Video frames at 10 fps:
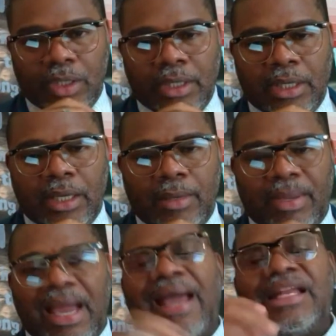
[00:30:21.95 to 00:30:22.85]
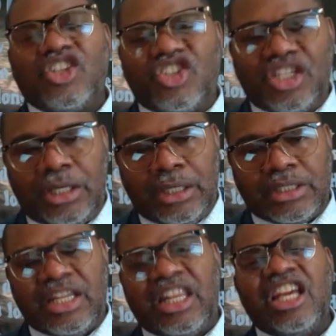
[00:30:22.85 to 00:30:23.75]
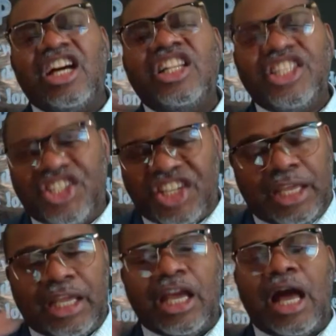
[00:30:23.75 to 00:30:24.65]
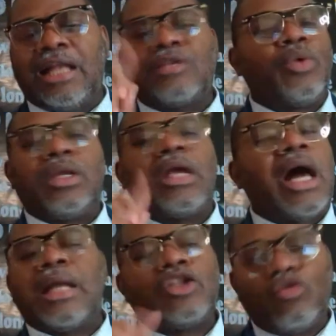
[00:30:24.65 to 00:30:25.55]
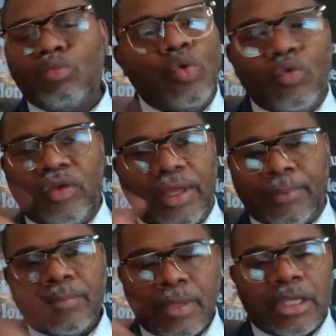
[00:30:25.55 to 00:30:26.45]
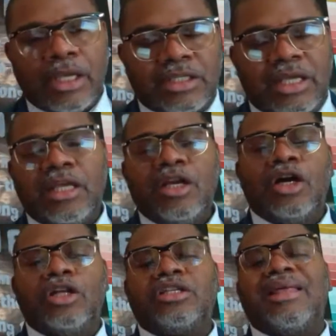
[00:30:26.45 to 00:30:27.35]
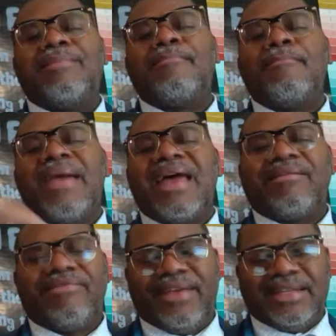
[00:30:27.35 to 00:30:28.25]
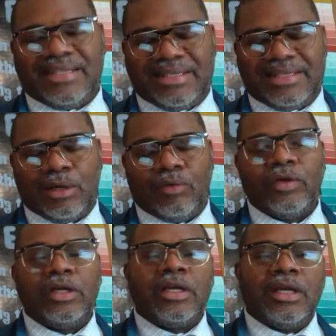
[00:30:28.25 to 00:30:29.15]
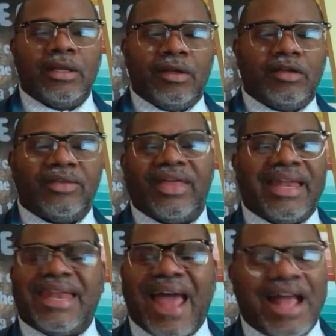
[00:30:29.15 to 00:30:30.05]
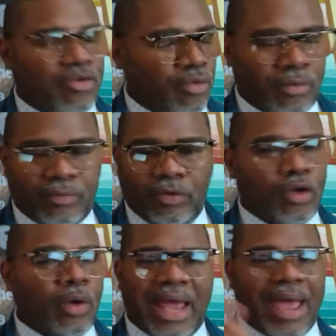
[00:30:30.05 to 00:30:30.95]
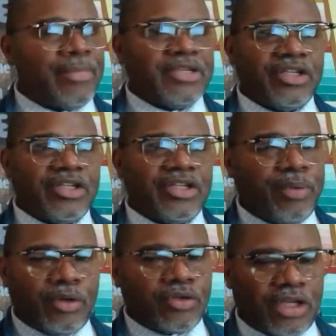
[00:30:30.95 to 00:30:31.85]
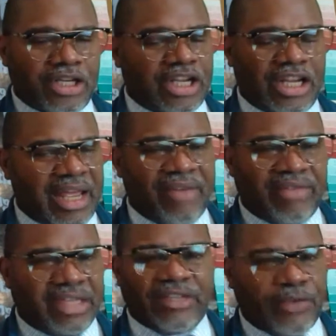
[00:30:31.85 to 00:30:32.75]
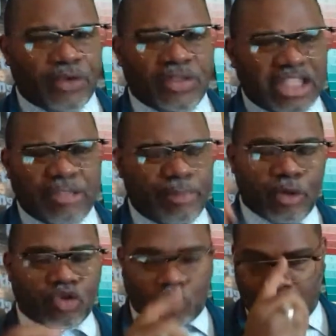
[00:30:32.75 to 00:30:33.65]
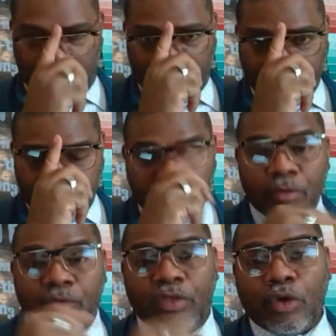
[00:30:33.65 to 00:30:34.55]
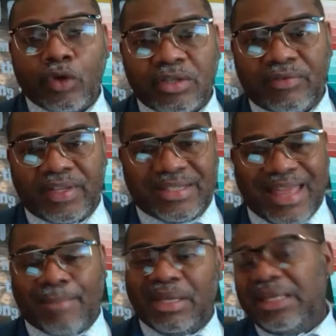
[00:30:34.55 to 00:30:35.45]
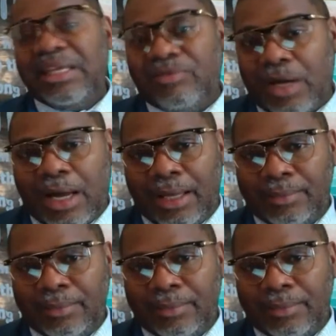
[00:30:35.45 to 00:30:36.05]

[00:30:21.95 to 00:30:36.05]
behind the scenes and the unseen. God's when God is moving, you know, until it manifests itself to the natural. You know, it happens in the spirit in, in the heavenly first in the spiritual realm for those of us that believe God.